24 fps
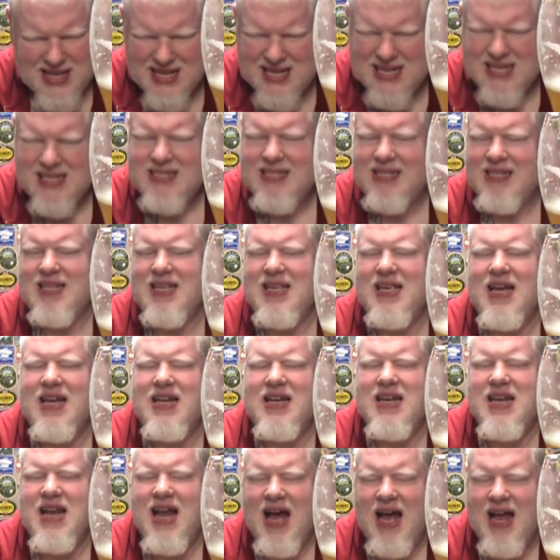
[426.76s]
Easily
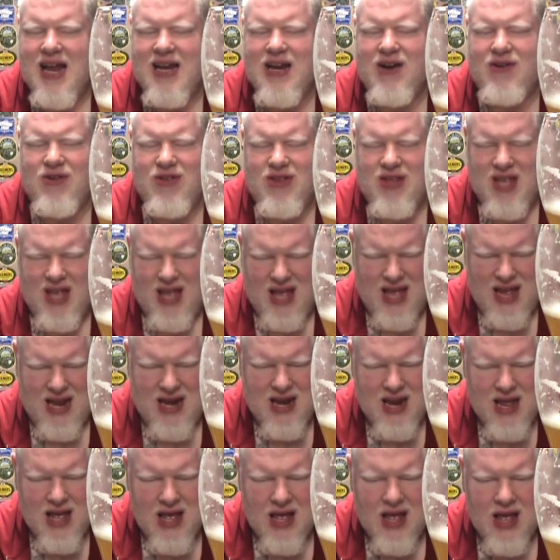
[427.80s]
a nine out of
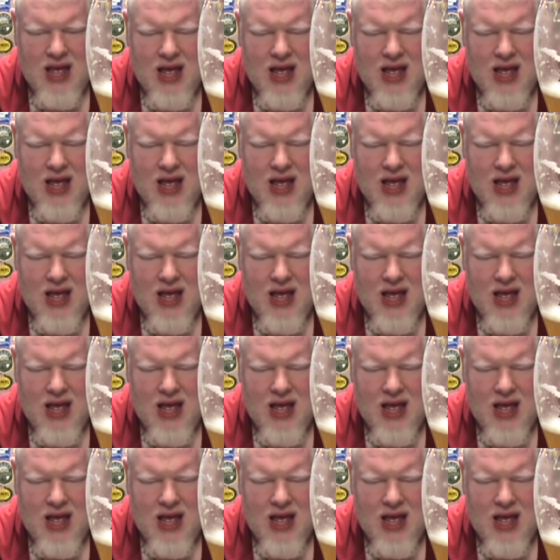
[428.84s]
ten.